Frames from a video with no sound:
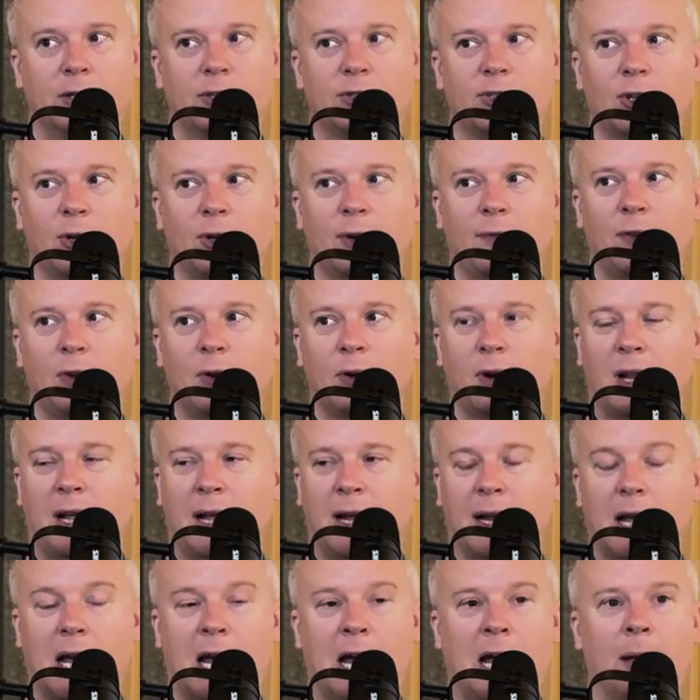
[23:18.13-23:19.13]
So if you're
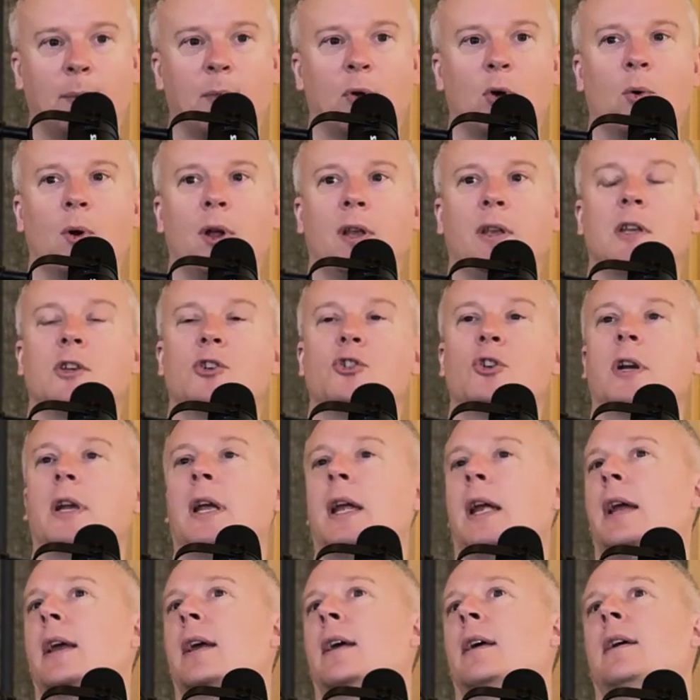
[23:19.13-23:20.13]
like, I'm going to
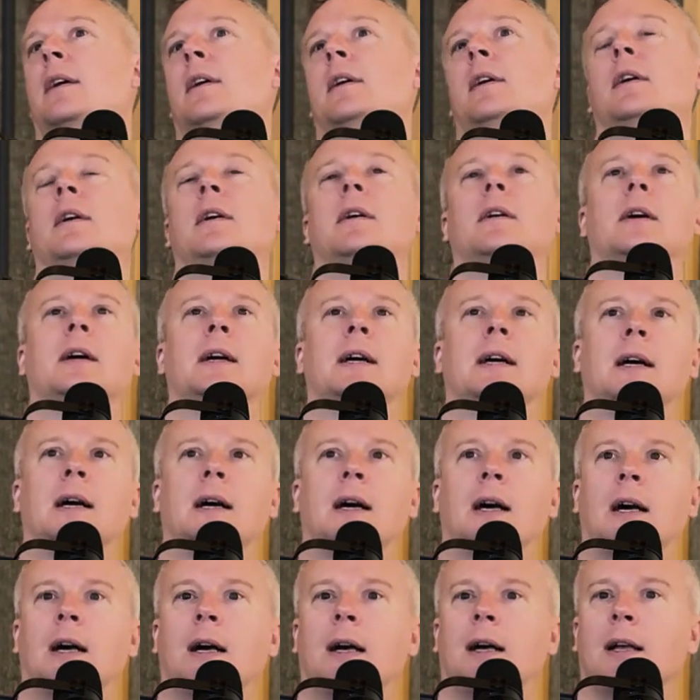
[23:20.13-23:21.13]
drink
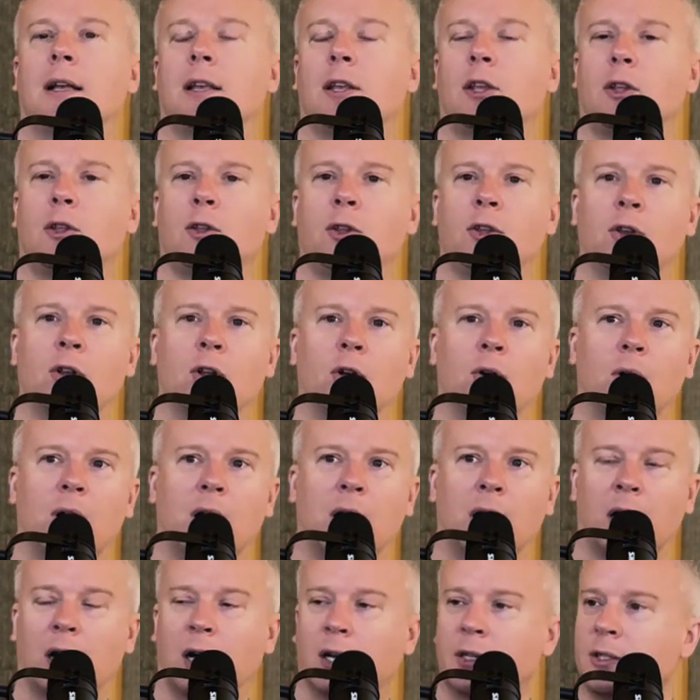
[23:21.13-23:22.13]

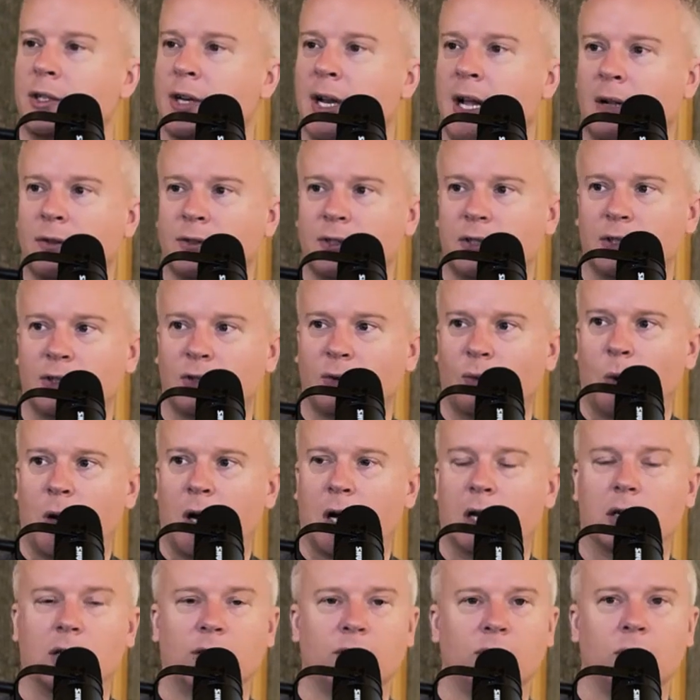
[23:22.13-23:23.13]
100 ounces of
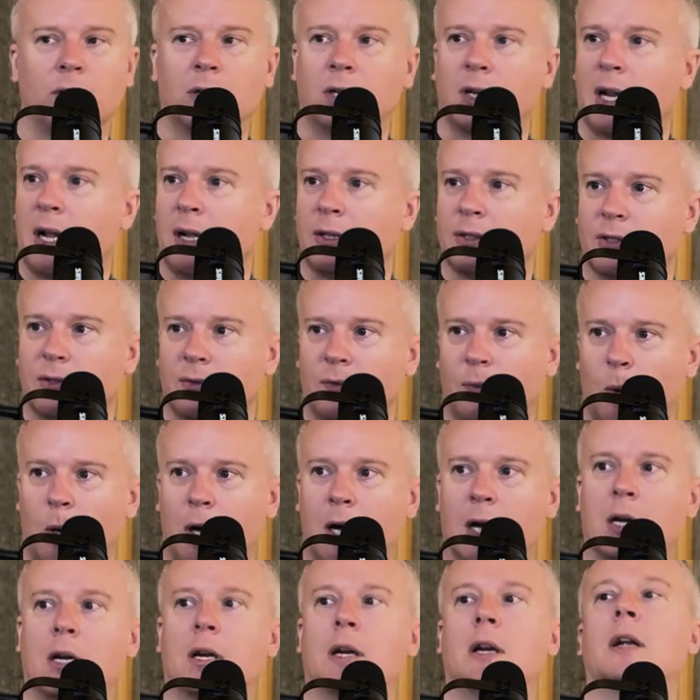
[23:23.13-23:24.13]
water, 200 ounces of
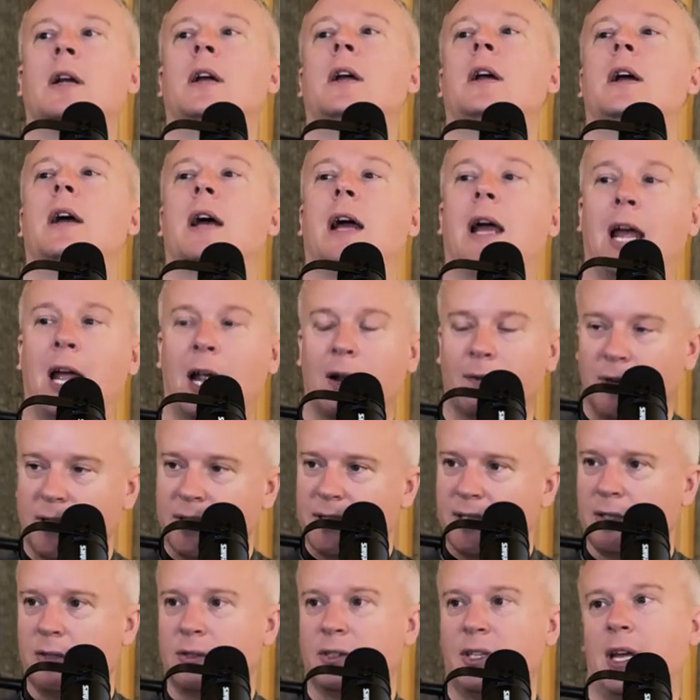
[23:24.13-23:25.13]
water every
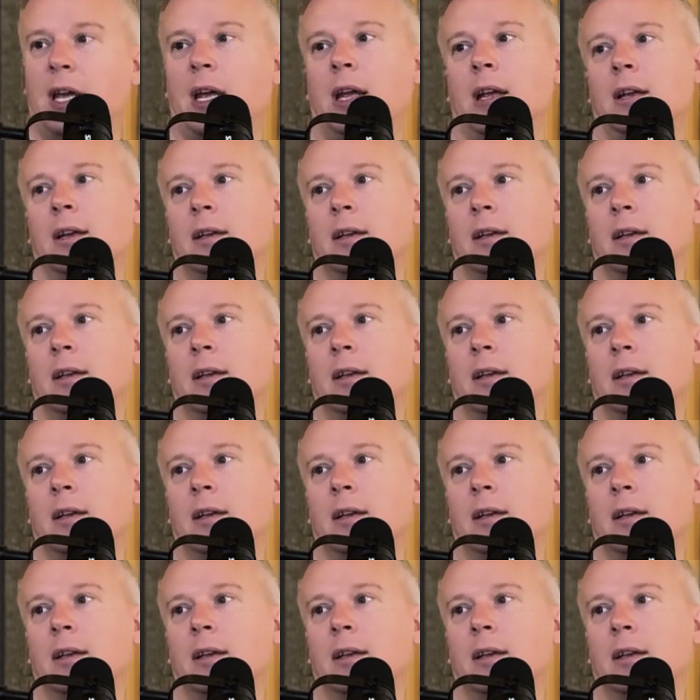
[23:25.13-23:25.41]
single day.